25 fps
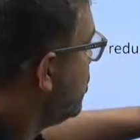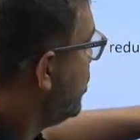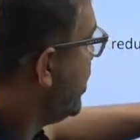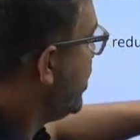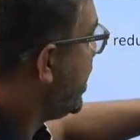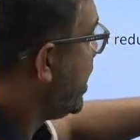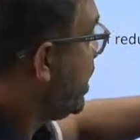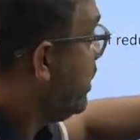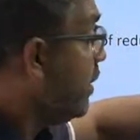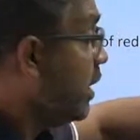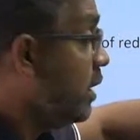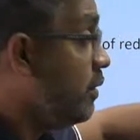
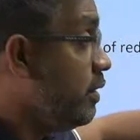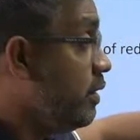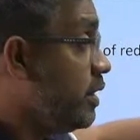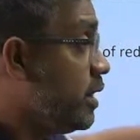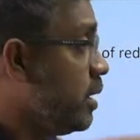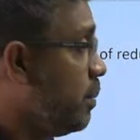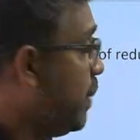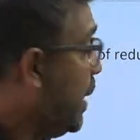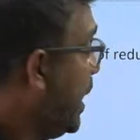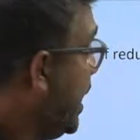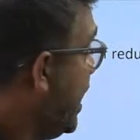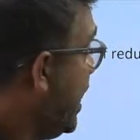very well with a
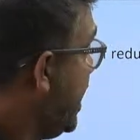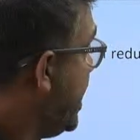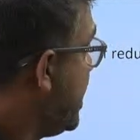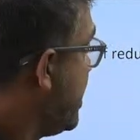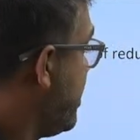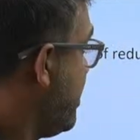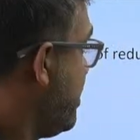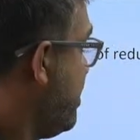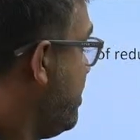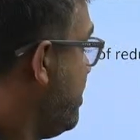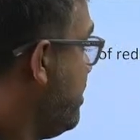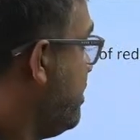plan.
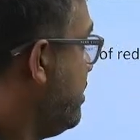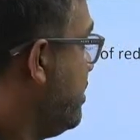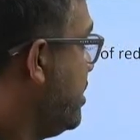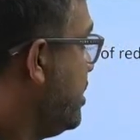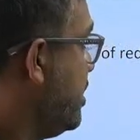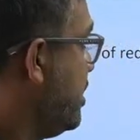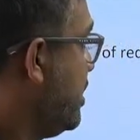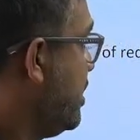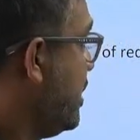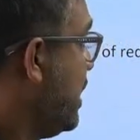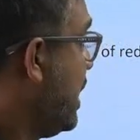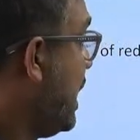
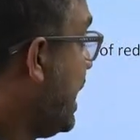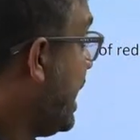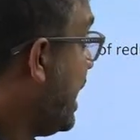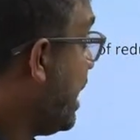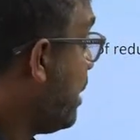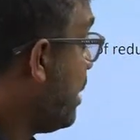I